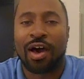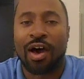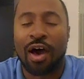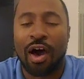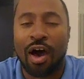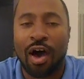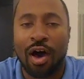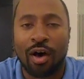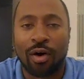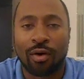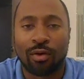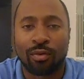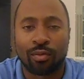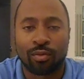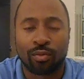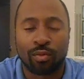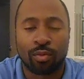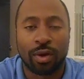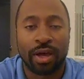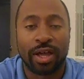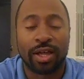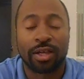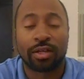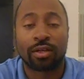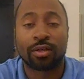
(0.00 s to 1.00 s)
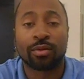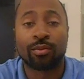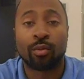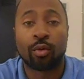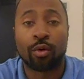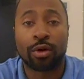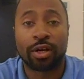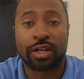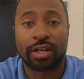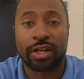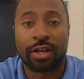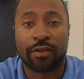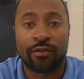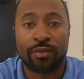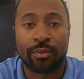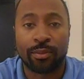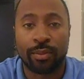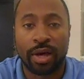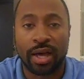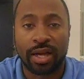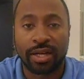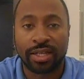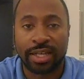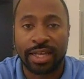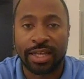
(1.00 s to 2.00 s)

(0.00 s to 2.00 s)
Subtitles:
All right, good morning everybody,